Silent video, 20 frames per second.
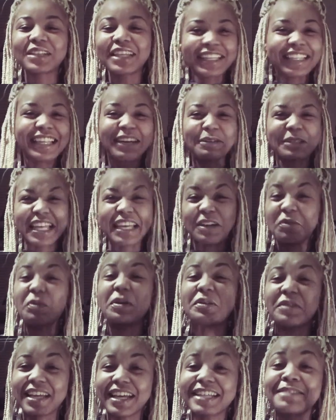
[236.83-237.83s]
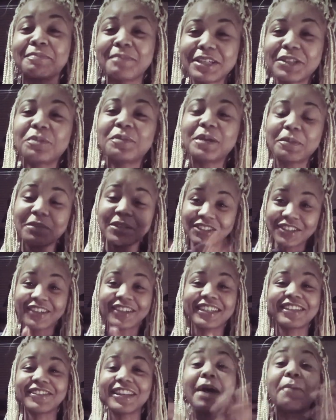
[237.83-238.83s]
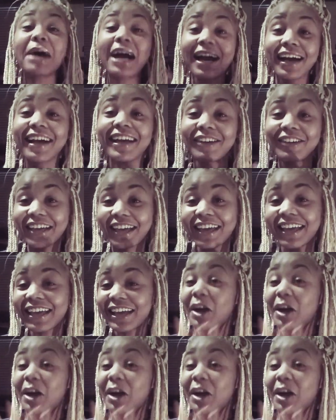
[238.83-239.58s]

That was like a weird ass measurement, but y'all give it. I'm high, okay?